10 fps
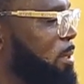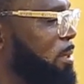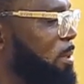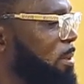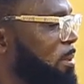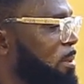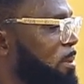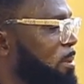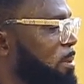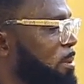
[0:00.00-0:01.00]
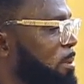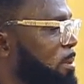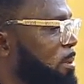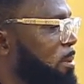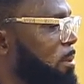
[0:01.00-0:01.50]

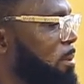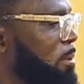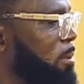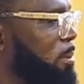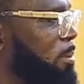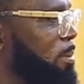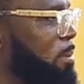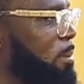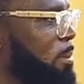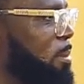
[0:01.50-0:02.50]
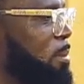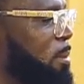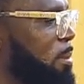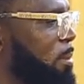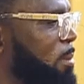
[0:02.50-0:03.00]
No words are spoken by the person on screen.